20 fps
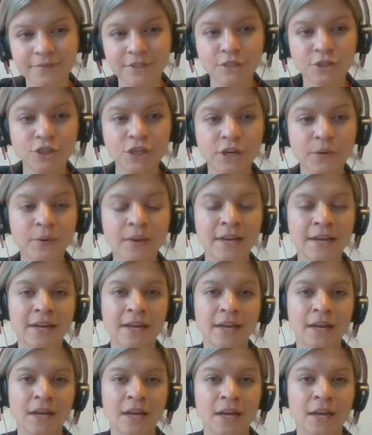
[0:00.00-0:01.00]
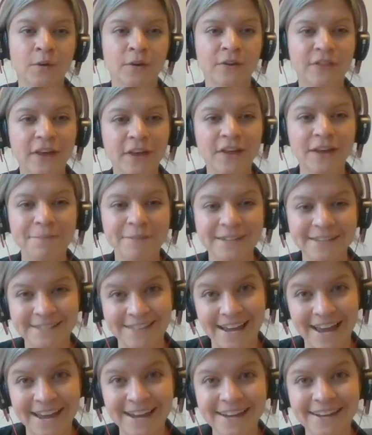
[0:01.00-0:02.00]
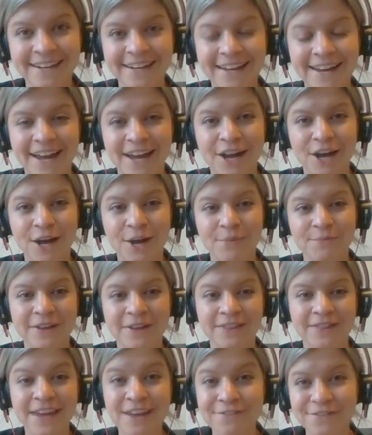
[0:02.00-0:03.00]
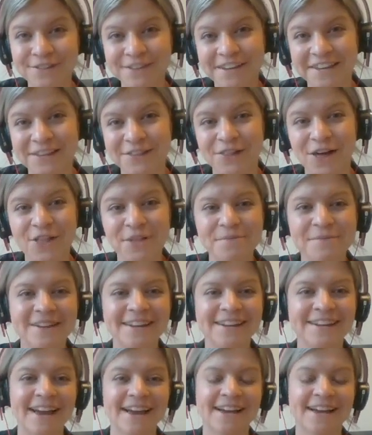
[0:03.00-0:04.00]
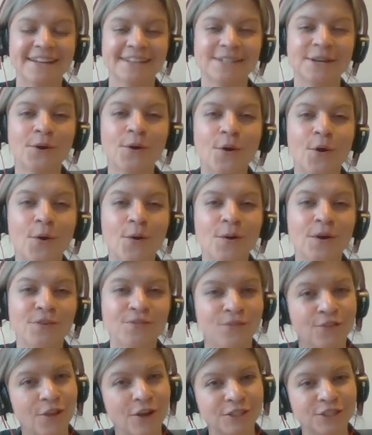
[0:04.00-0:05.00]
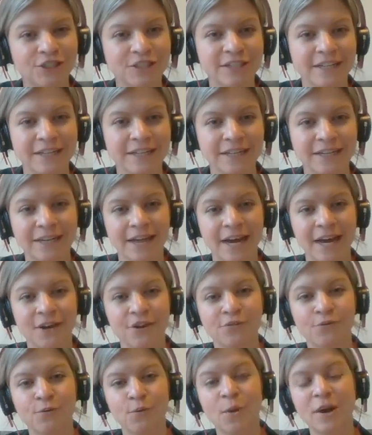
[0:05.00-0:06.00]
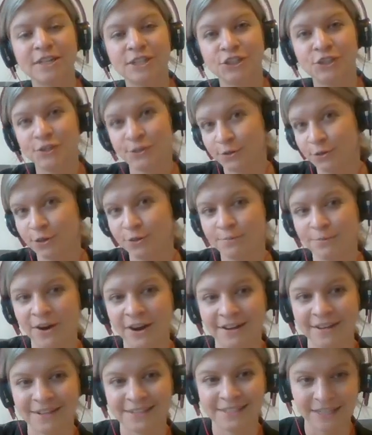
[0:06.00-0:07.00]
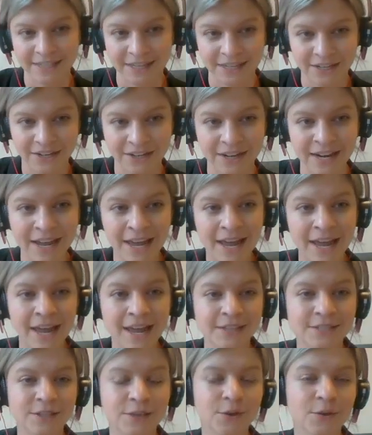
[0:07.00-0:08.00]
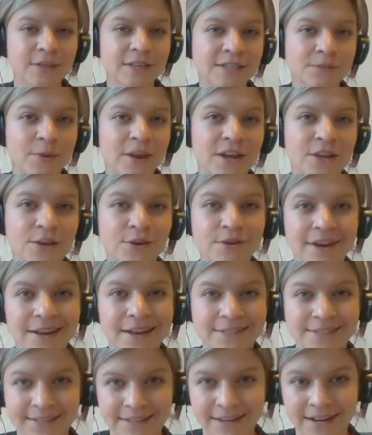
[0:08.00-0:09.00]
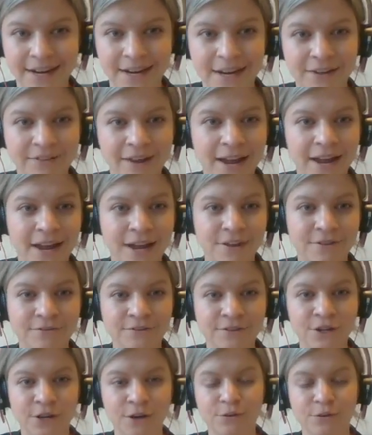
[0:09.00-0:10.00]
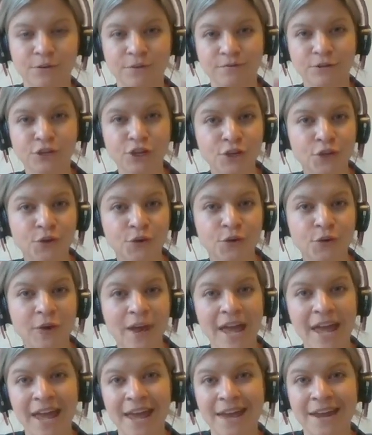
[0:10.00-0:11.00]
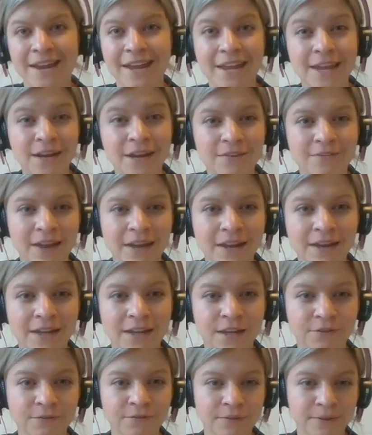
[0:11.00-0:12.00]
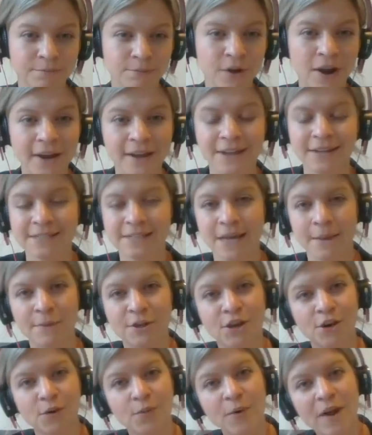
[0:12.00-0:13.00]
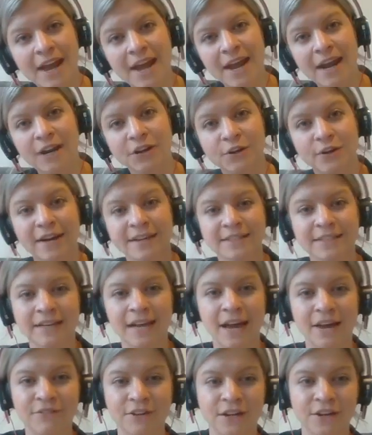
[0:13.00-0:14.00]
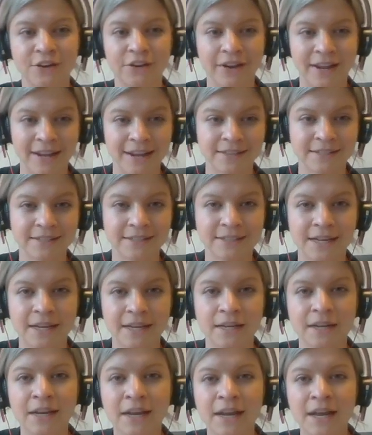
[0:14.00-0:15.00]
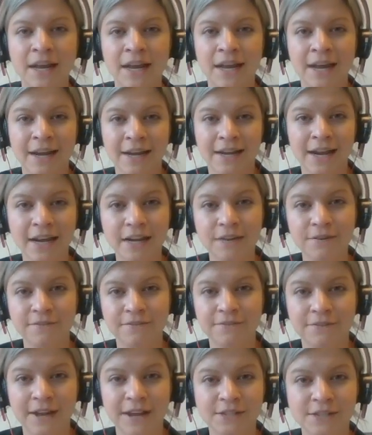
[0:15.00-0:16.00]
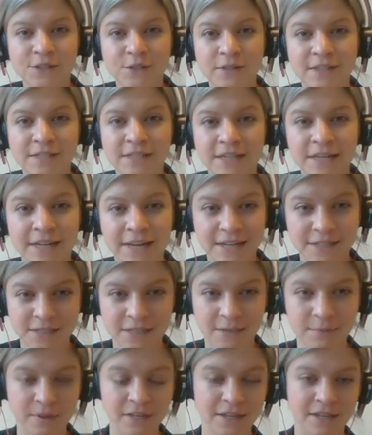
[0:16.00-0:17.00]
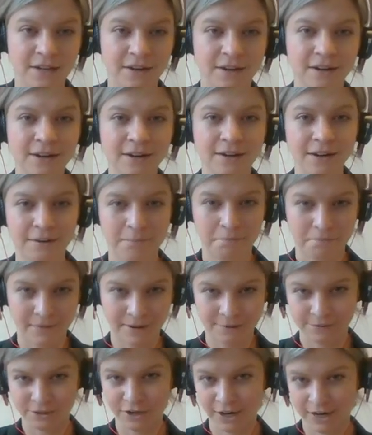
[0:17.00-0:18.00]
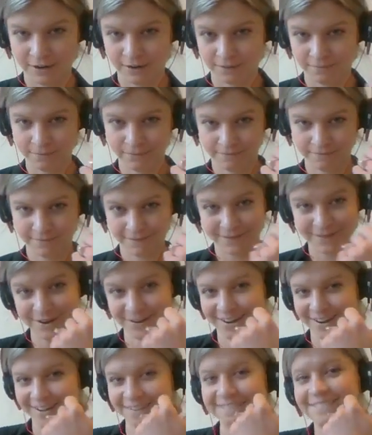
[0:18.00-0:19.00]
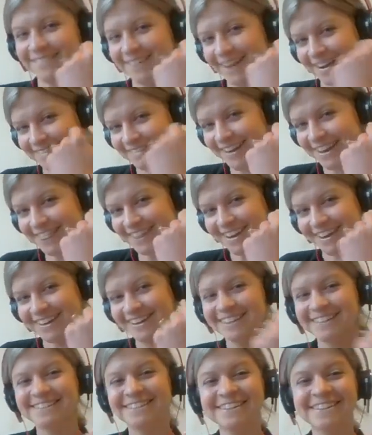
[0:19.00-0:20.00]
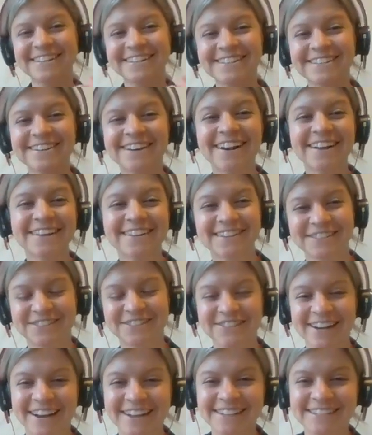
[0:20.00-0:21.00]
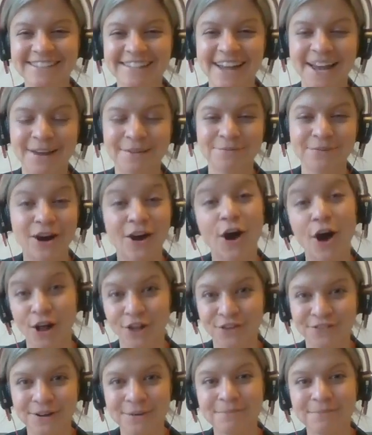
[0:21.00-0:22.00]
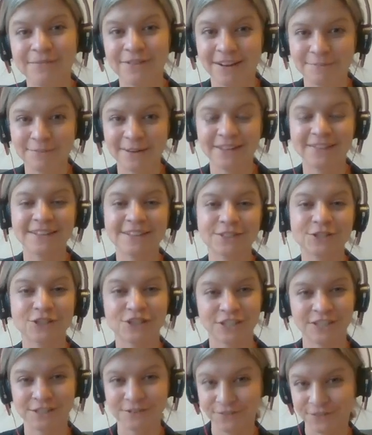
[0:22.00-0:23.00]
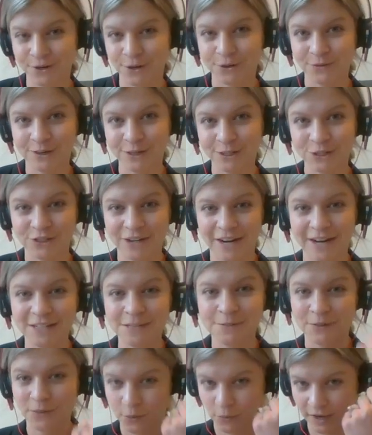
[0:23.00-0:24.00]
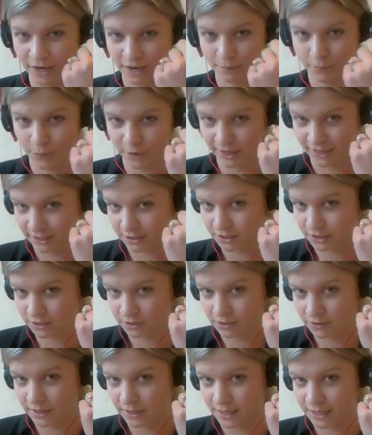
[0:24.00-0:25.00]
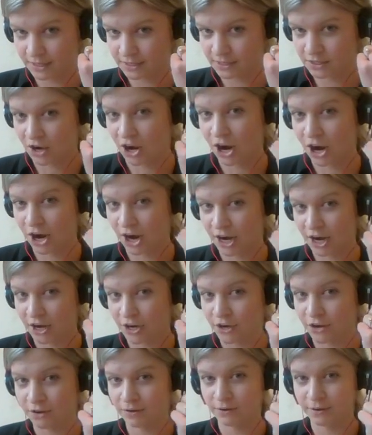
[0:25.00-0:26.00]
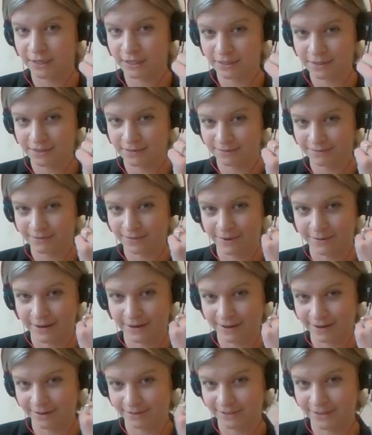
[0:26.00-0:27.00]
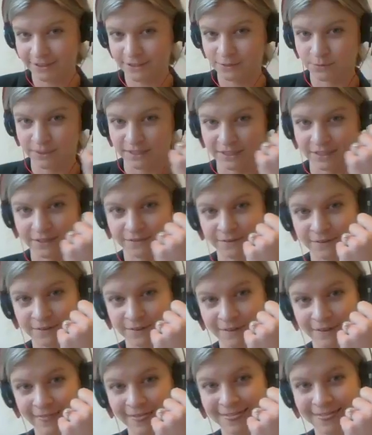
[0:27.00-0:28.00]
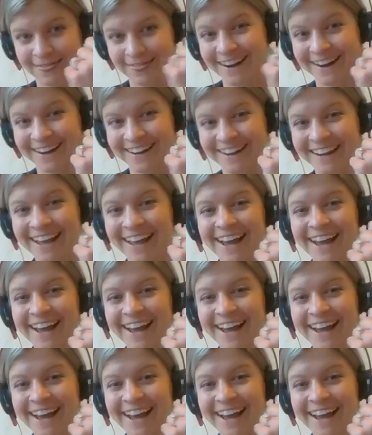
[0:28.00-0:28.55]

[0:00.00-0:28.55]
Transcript: So with all that being said, thankfully, Lallemand has a goal of launching kind of 1 to 2 new products a year. So this way you guys can kind of have, new and innovative products coming your way, and you guys can have it in your hands. And kind of, as you can see next to me here, there we go. Yeah, right there. So these are all our strains, not all of them, but these are just a few of our strains. But the one I'm pointing to is our newest, there we go. This is really difficult. There.